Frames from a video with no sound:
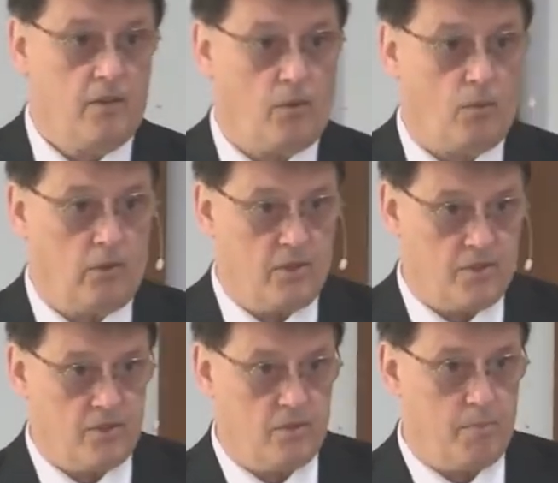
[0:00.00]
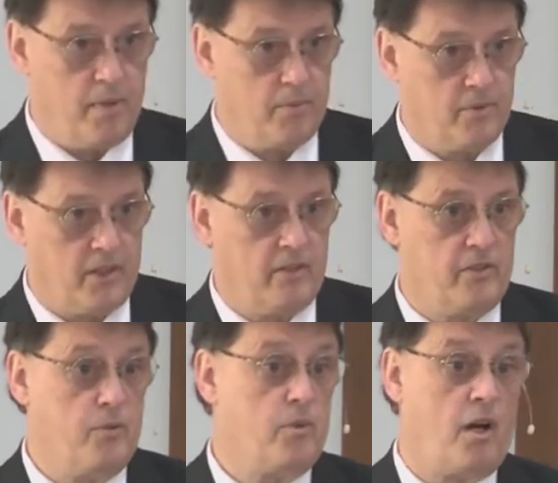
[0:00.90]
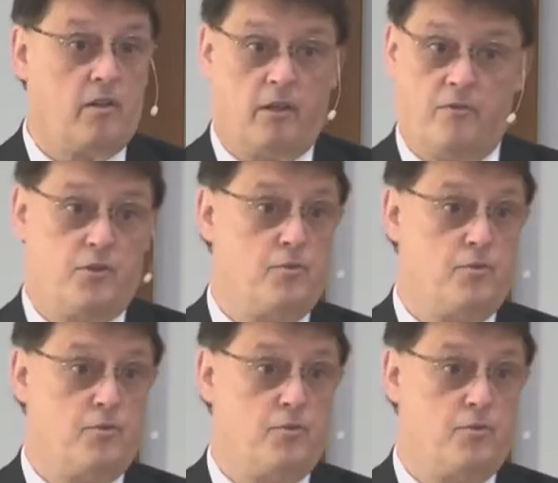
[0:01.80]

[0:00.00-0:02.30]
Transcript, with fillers: Don't listen to people telling you God loves